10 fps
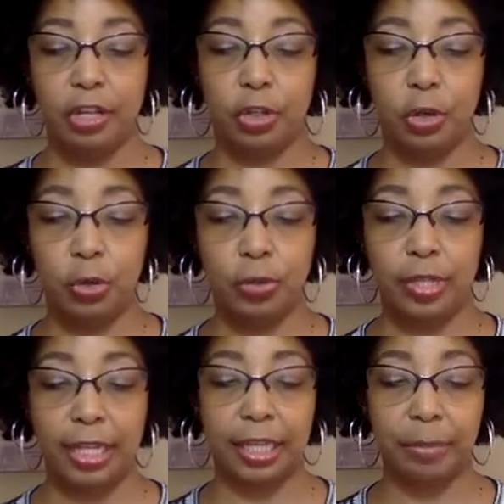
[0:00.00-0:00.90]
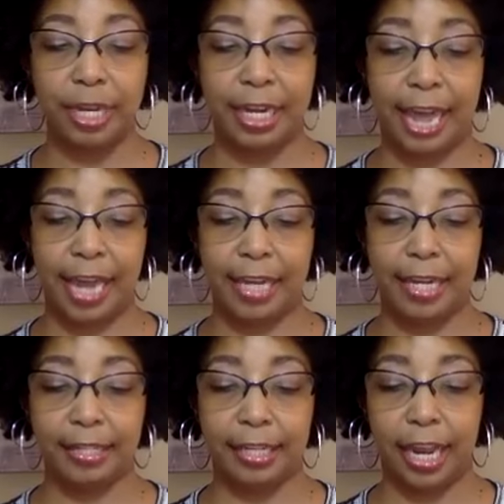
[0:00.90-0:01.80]
to whose unlimited
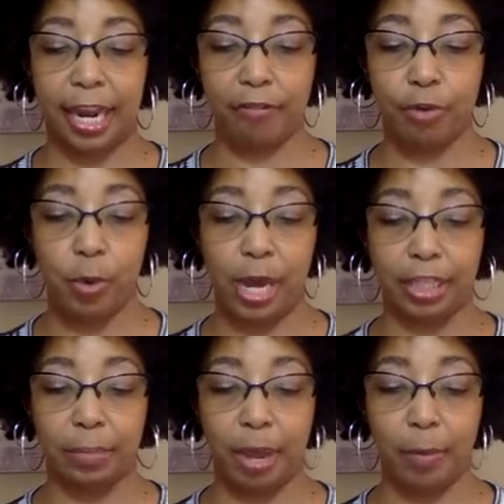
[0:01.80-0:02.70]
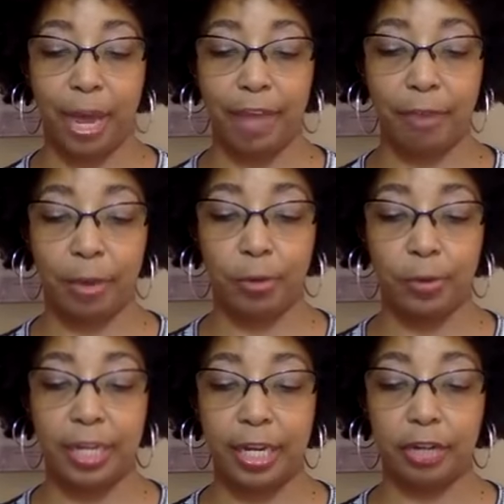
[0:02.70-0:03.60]
kindness and careful watch my wife
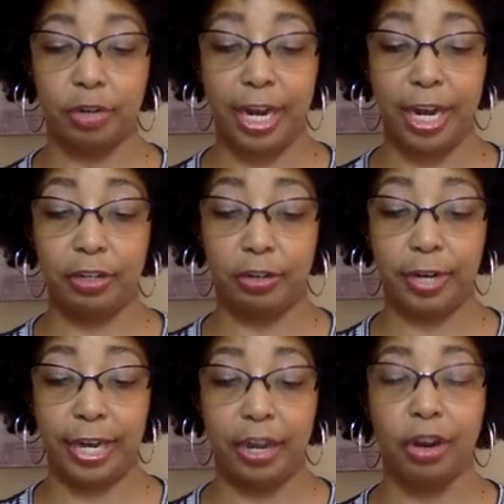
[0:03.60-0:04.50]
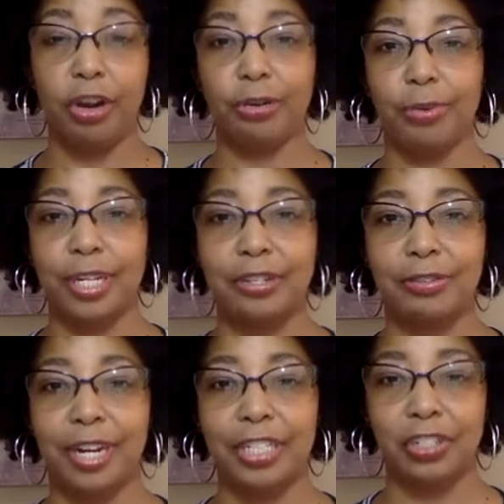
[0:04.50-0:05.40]
owes in a great degree her
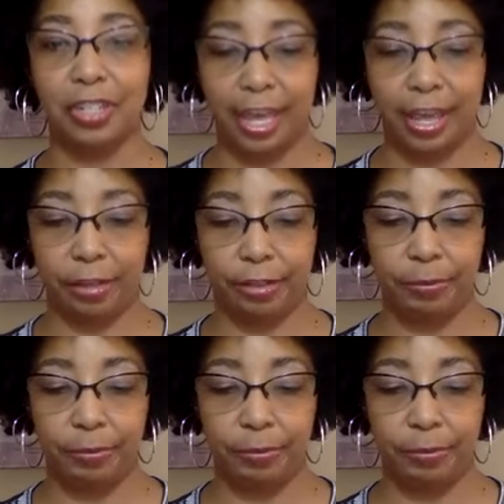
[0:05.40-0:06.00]
restoration to health.